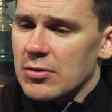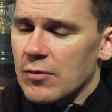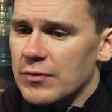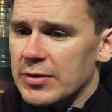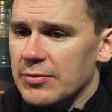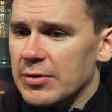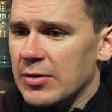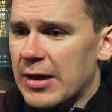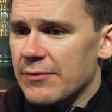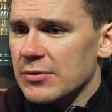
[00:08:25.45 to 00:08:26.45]
Hopefully we
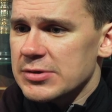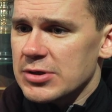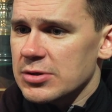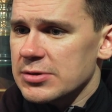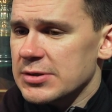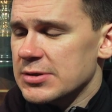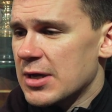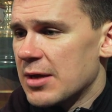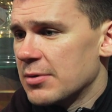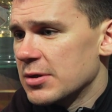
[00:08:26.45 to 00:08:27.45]
don't have those issues this time,